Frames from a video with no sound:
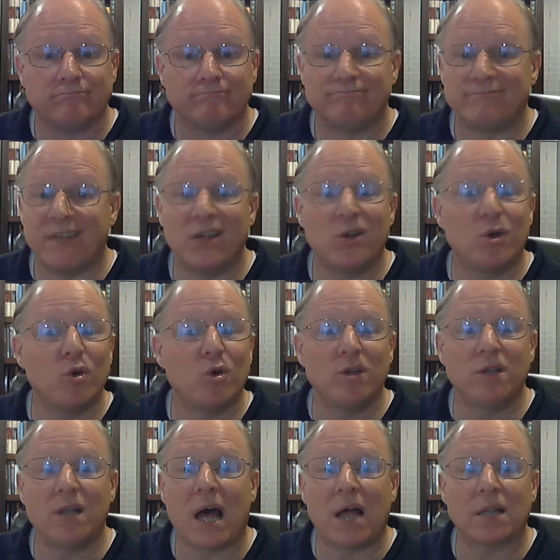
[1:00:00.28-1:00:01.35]
They could
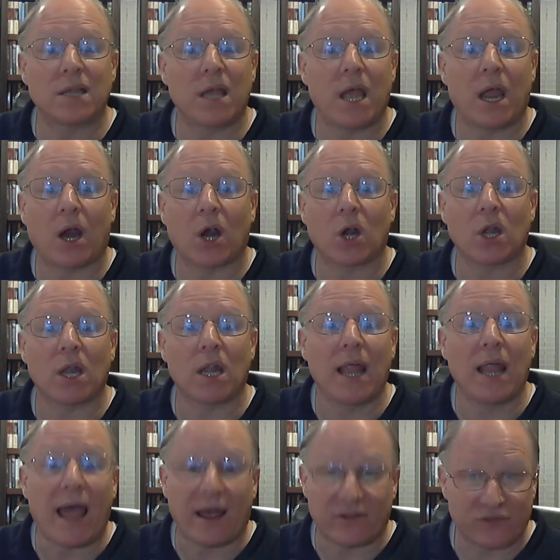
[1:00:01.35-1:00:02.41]
not care
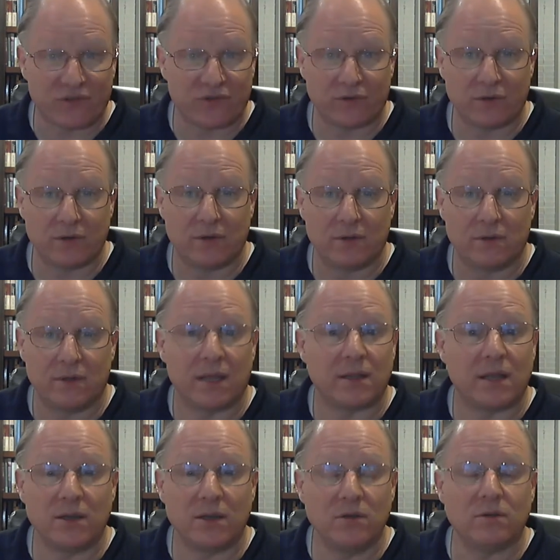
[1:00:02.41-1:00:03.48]
less than
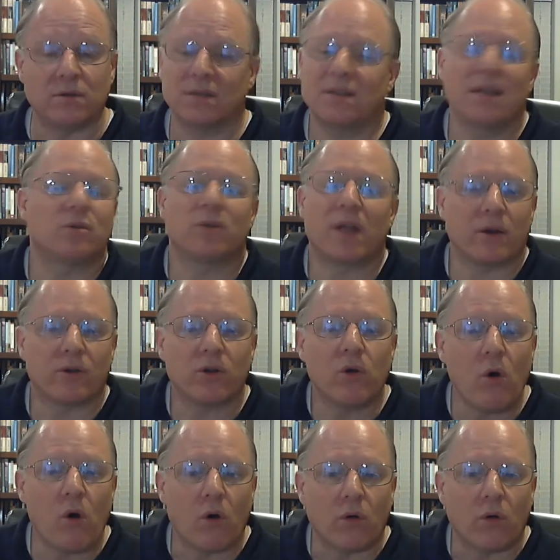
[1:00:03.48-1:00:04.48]
they do, because they don't care at all